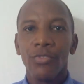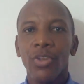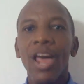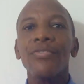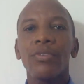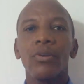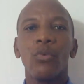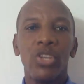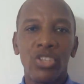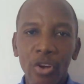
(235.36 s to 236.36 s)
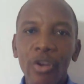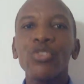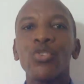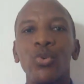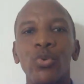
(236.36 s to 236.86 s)
So let's
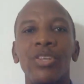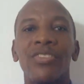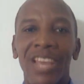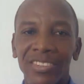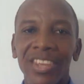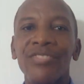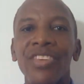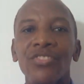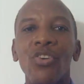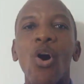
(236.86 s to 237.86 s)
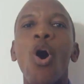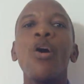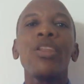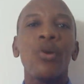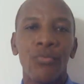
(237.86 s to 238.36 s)
return to the statistics
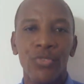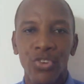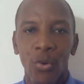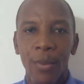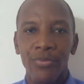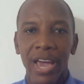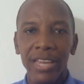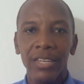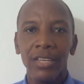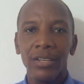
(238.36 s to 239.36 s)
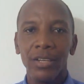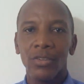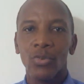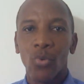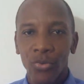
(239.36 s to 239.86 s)
on the official website
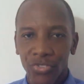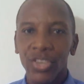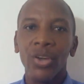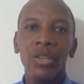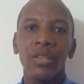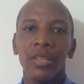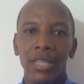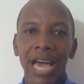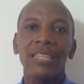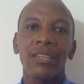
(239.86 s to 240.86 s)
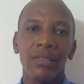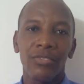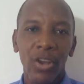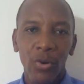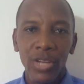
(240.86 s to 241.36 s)
to consider that
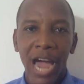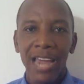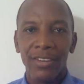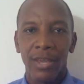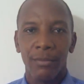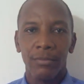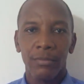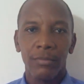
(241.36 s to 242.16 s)
second item.